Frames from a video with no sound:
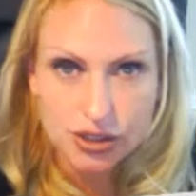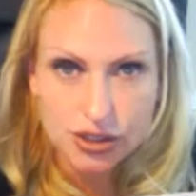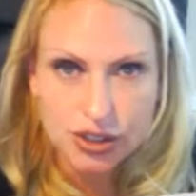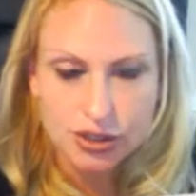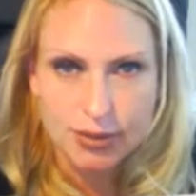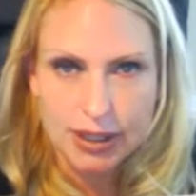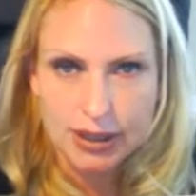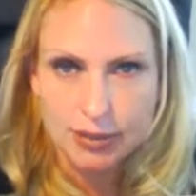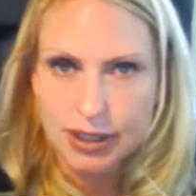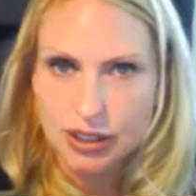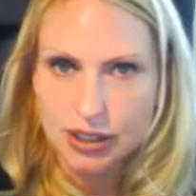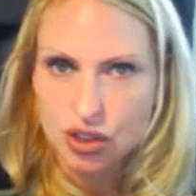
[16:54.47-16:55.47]
You can make the
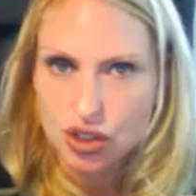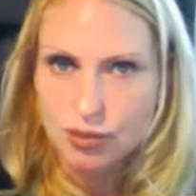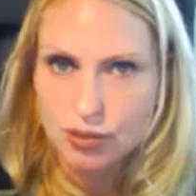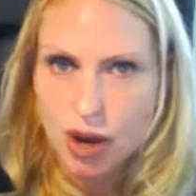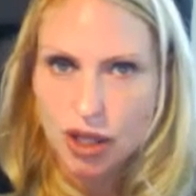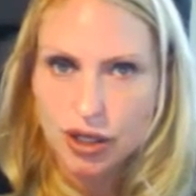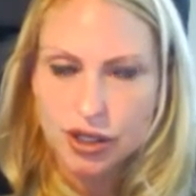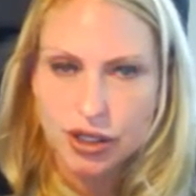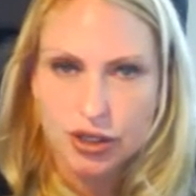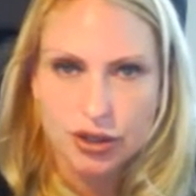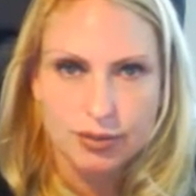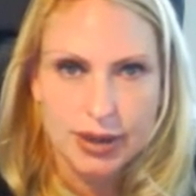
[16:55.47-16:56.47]
pictures smaller. You
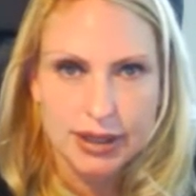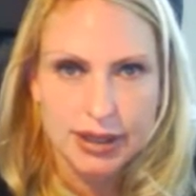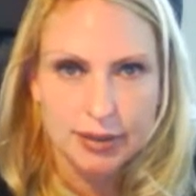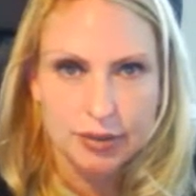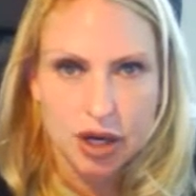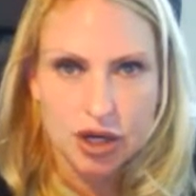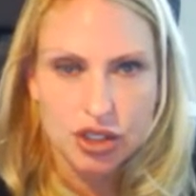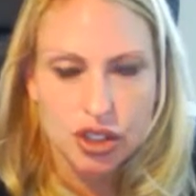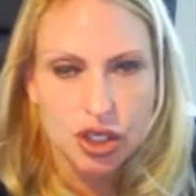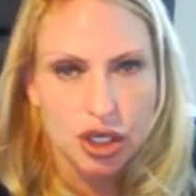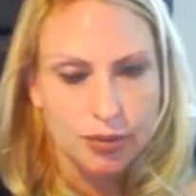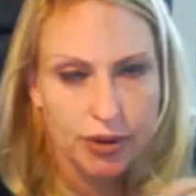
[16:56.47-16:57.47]
can make them larger. You
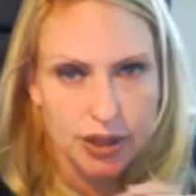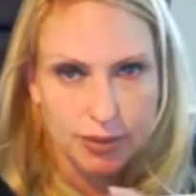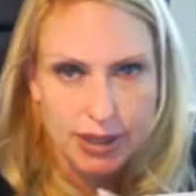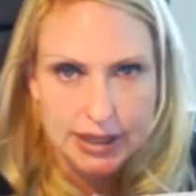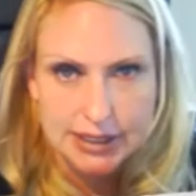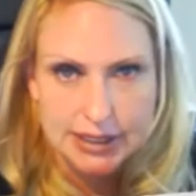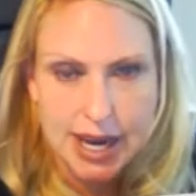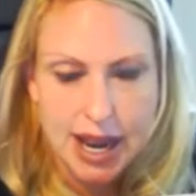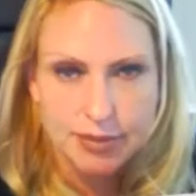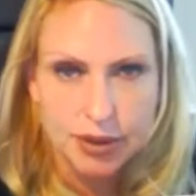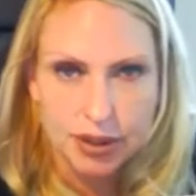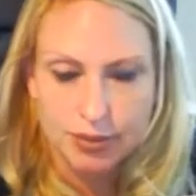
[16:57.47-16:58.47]
can put them at the top.
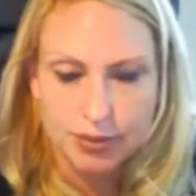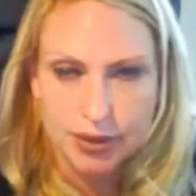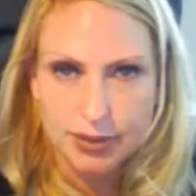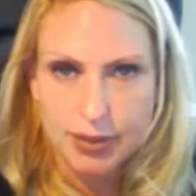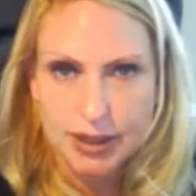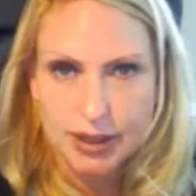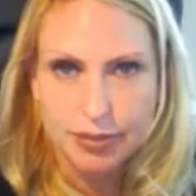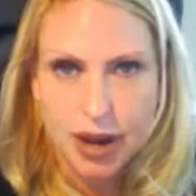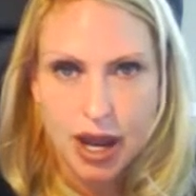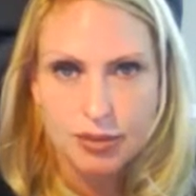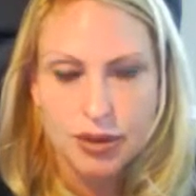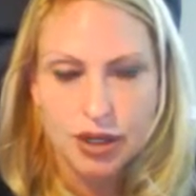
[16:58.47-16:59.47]
You can put them at the
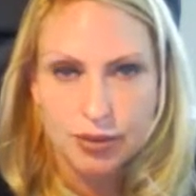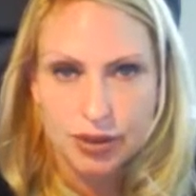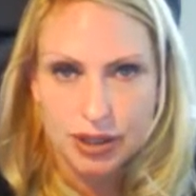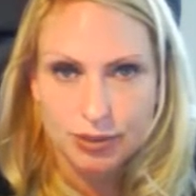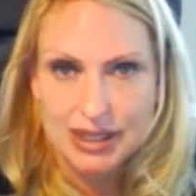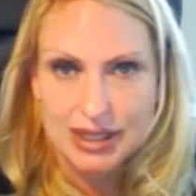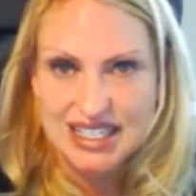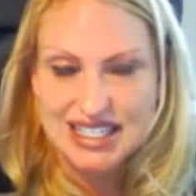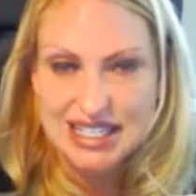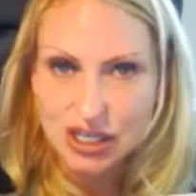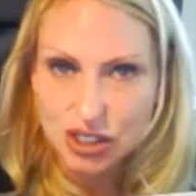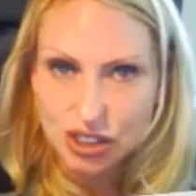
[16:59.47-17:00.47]
bottom. You can put them in the
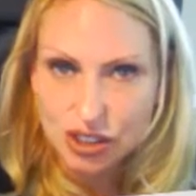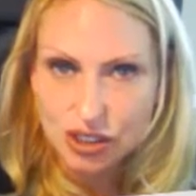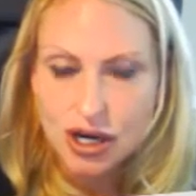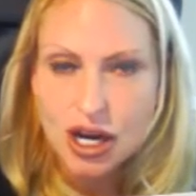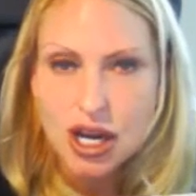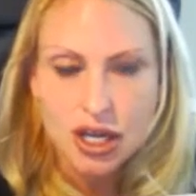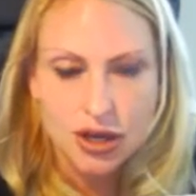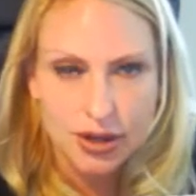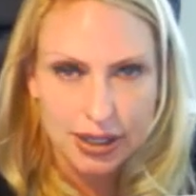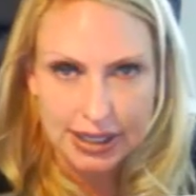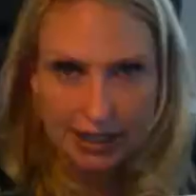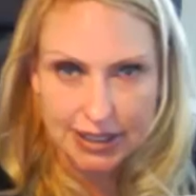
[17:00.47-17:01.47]
center. You
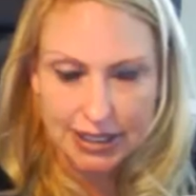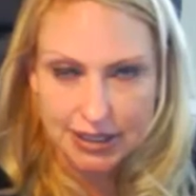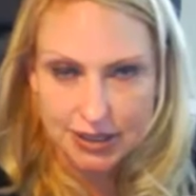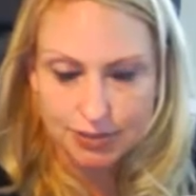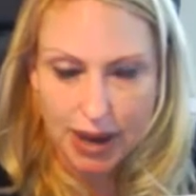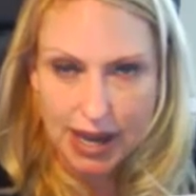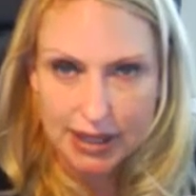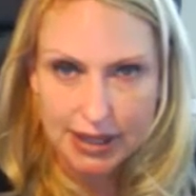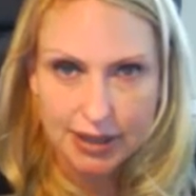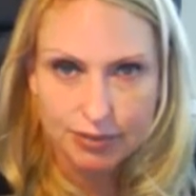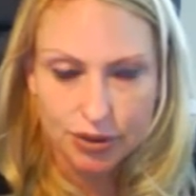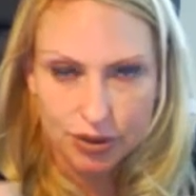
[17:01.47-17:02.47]
can expand
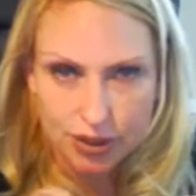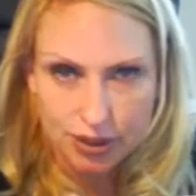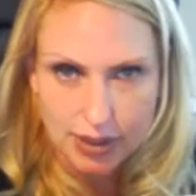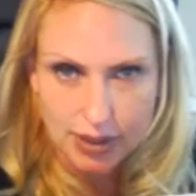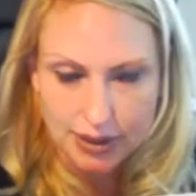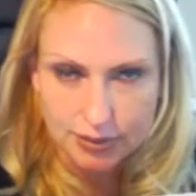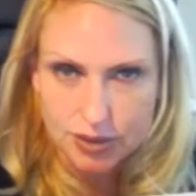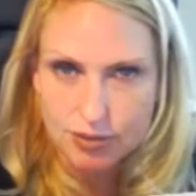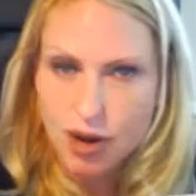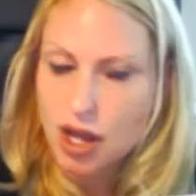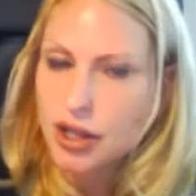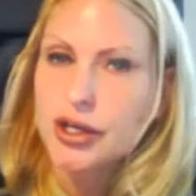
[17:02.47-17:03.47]
them. You can make them
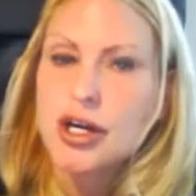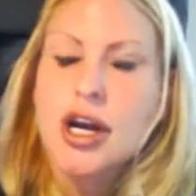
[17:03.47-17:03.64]
smaller.